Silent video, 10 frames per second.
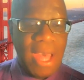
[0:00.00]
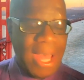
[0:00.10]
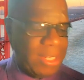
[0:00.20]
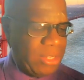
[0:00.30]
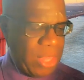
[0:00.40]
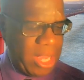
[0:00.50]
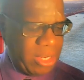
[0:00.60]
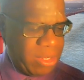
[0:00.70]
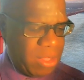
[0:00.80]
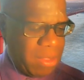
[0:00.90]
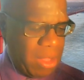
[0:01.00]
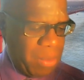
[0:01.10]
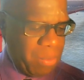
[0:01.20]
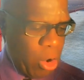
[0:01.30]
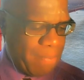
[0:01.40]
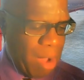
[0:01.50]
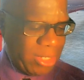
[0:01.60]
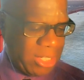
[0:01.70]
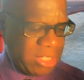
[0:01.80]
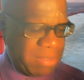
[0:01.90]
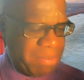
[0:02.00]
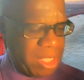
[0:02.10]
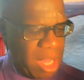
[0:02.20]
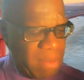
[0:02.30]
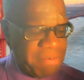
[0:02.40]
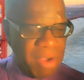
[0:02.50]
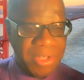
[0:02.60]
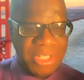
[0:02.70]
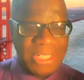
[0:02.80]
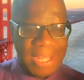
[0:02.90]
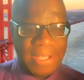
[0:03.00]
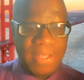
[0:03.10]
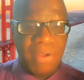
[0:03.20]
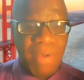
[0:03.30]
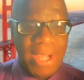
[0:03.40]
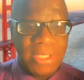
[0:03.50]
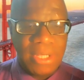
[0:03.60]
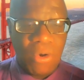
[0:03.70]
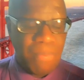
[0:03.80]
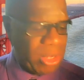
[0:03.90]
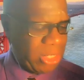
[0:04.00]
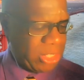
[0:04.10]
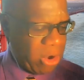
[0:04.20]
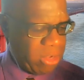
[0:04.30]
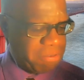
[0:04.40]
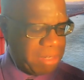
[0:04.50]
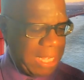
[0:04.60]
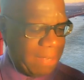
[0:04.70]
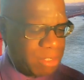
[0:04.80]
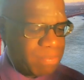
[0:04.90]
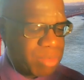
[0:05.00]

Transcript: and then our bodies become very sick, right? Our bodies are inflamed.